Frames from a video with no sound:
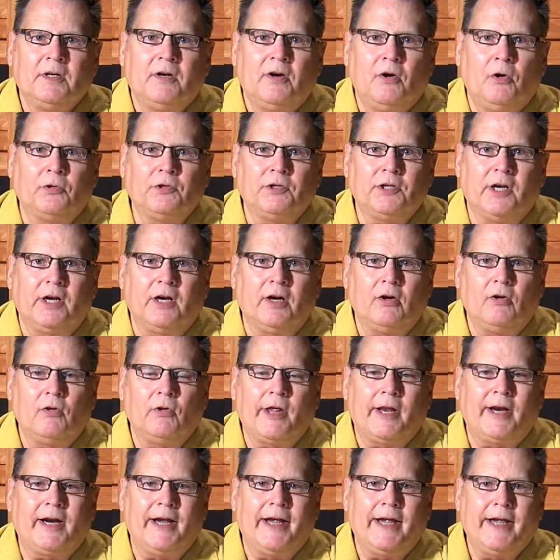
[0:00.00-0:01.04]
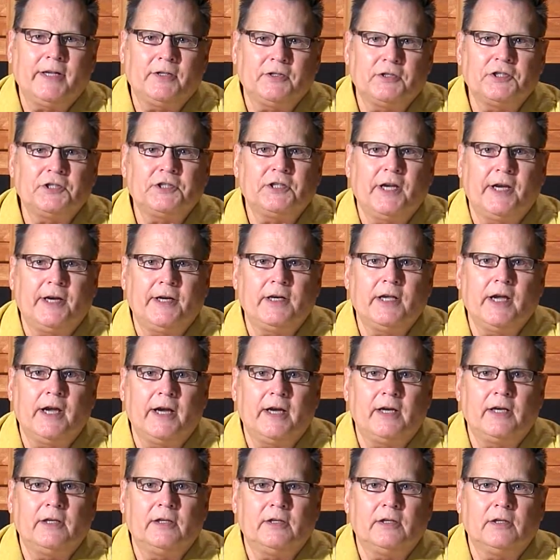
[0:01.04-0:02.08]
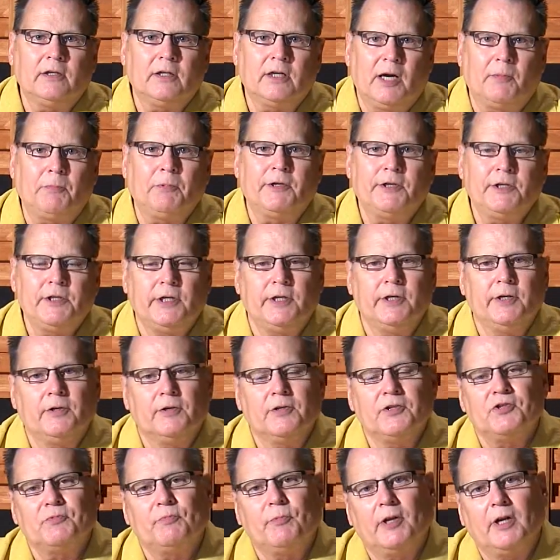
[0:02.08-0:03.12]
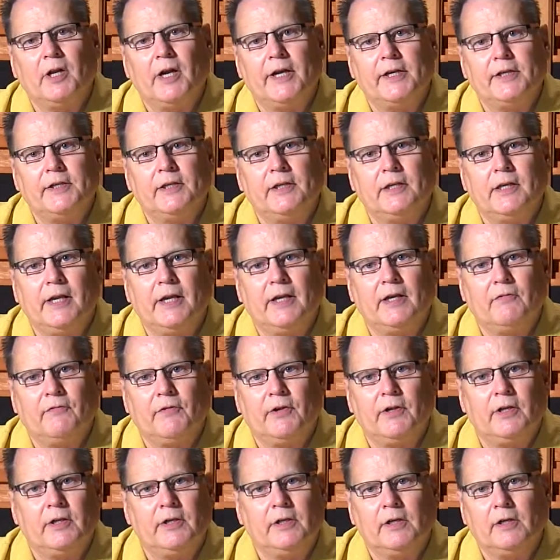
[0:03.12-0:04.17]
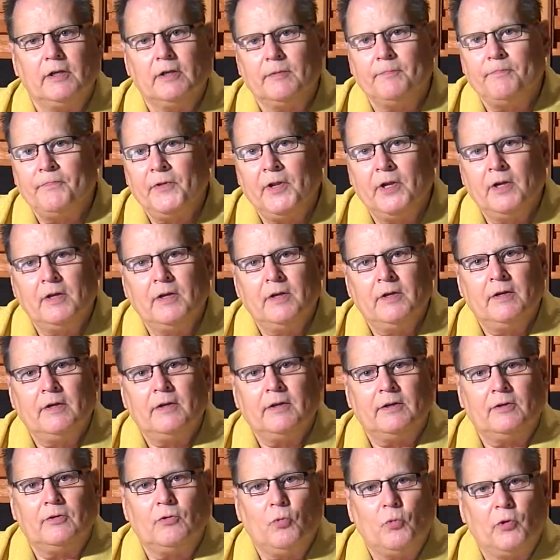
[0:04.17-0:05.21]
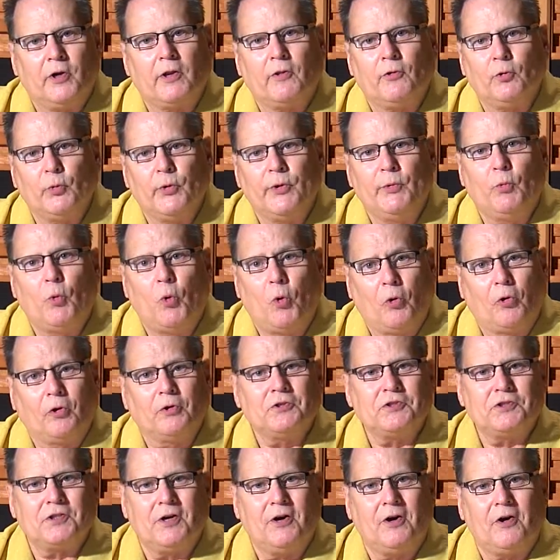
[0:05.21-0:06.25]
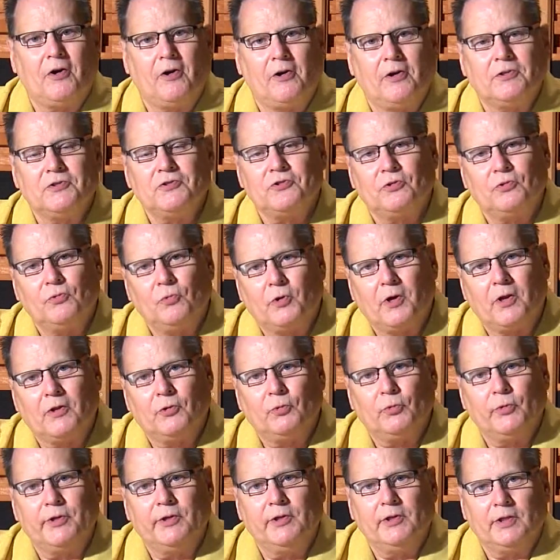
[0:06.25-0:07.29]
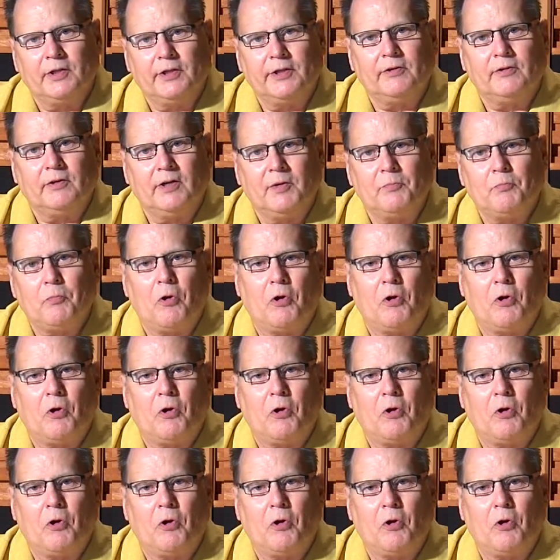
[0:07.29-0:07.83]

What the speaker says: hotel that I hadn't stayed at in a couple of years, but I did have one of the rewards cards, or one of the a